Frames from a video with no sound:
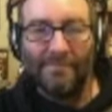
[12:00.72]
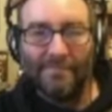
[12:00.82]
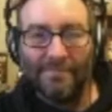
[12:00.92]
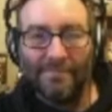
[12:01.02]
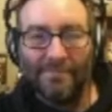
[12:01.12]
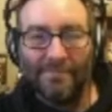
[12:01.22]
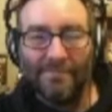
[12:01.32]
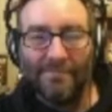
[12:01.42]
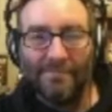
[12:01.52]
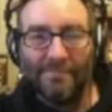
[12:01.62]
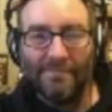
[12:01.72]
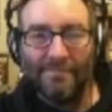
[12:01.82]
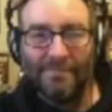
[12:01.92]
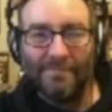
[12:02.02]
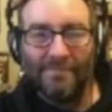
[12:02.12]

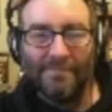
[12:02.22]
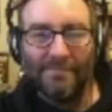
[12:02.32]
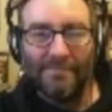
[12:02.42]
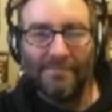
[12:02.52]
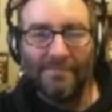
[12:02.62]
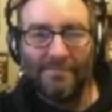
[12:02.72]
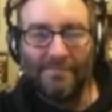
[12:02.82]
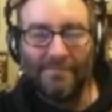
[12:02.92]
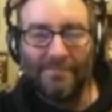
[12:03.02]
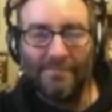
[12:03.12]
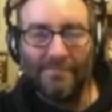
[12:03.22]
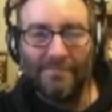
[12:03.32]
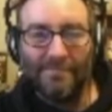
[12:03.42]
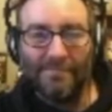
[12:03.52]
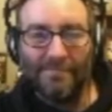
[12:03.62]

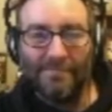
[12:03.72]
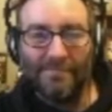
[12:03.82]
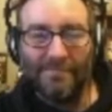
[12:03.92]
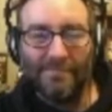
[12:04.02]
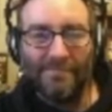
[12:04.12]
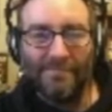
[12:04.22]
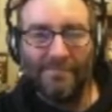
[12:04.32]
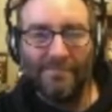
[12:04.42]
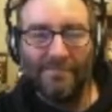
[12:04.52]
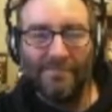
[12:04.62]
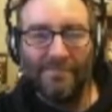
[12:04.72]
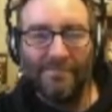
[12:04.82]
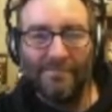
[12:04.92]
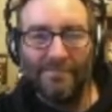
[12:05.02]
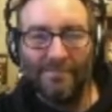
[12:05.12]

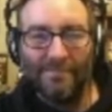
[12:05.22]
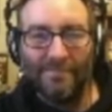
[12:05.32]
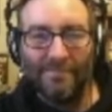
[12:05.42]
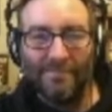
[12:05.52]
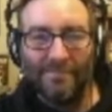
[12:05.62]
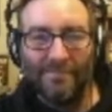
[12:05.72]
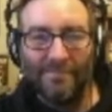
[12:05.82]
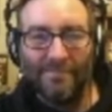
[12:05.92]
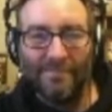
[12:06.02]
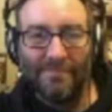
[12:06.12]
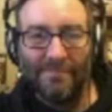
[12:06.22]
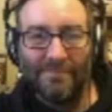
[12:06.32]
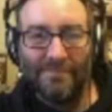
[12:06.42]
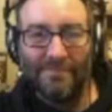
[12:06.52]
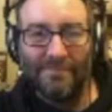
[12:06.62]

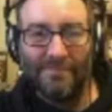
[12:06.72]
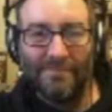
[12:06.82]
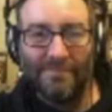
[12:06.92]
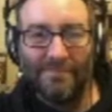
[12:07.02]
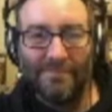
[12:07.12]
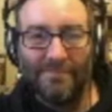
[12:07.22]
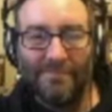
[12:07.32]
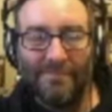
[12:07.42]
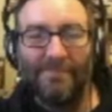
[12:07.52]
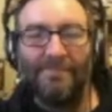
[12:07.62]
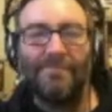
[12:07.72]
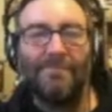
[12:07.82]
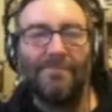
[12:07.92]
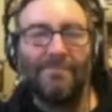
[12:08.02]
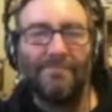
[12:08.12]

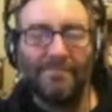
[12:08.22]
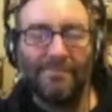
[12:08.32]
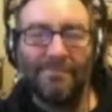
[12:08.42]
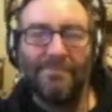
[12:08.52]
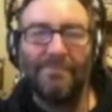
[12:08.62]
(not speaking)